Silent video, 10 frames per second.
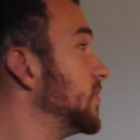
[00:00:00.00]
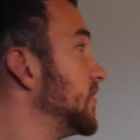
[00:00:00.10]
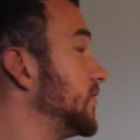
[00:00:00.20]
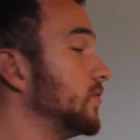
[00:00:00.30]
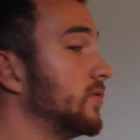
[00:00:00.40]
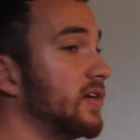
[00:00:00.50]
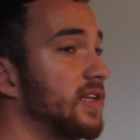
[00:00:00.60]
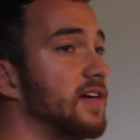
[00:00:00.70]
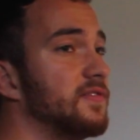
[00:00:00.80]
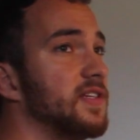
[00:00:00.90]
If you do
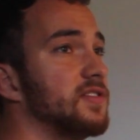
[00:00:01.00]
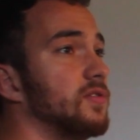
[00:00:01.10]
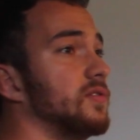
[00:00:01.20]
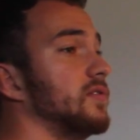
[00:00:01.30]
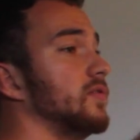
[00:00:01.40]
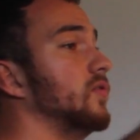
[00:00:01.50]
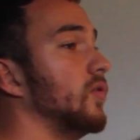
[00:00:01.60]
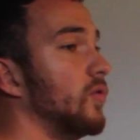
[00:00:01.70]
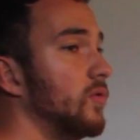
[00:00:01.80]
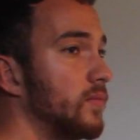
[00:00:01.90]
not have this
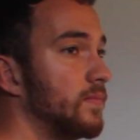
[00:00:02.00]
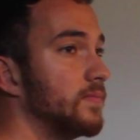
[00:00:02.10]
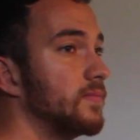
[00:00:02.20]
goal,